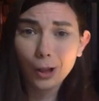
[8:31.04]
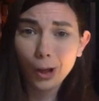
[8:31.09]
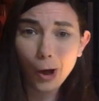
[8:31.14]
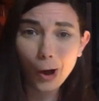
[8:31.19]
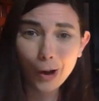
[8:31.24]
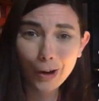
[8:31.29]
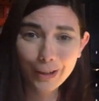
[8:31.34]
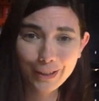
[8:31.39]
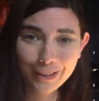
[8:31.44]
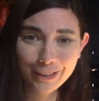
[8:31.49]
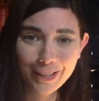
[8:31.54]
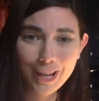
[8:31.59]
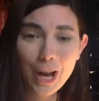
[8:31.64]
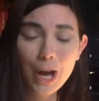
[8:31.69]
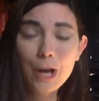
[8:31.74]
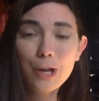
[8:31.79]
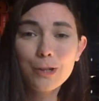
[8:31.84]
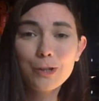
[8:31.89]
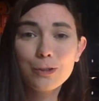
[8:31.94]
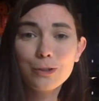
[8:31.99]
hard.
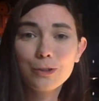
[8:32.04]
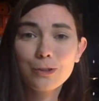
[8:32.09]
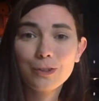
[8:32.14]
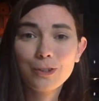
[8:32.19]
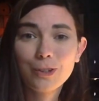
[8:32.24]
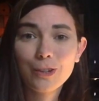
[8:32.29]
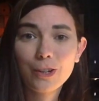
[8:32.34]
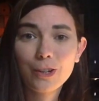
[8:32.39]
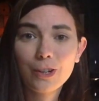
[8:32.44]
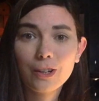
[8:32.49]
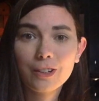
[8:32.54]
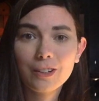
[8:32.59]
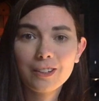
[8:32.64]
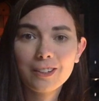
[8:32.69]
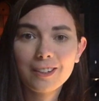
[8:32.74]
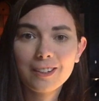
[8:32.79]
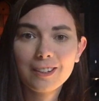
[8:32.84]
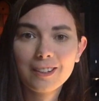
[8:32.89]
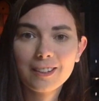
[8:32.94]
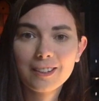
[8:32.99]
Alert from Com Apple
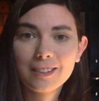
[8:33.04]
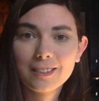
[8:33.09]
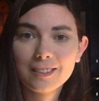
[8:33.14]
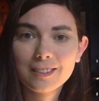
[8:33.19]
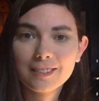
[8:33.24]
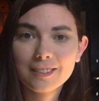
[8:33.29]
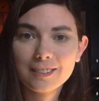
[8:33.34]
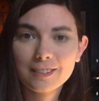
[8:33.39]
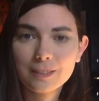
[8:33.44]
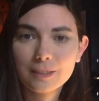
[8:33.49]
battery monitor.